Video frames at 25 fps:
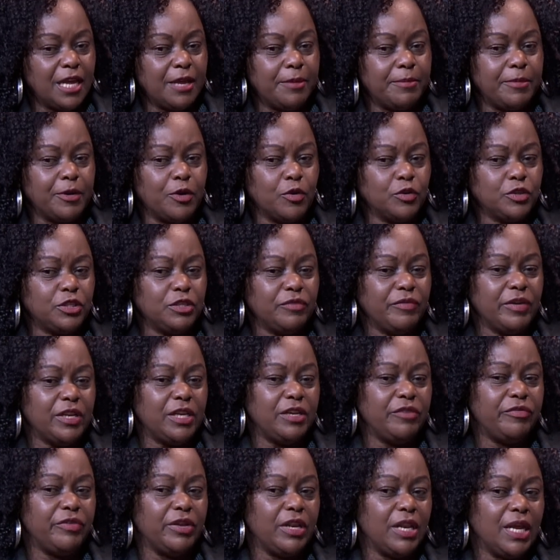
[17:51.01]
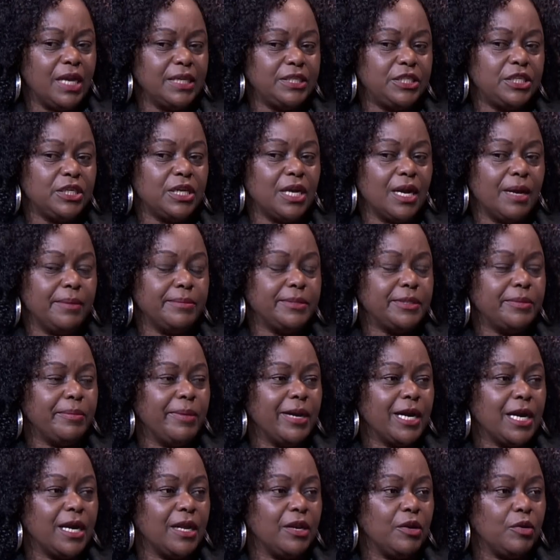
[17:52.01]
Because even if Elachi comes
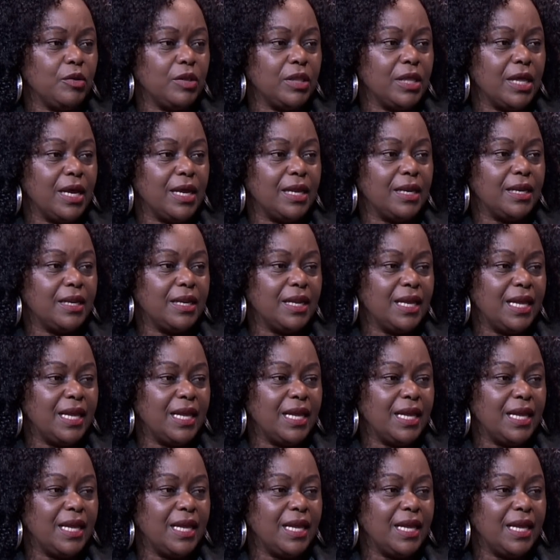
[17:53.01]
back and all that,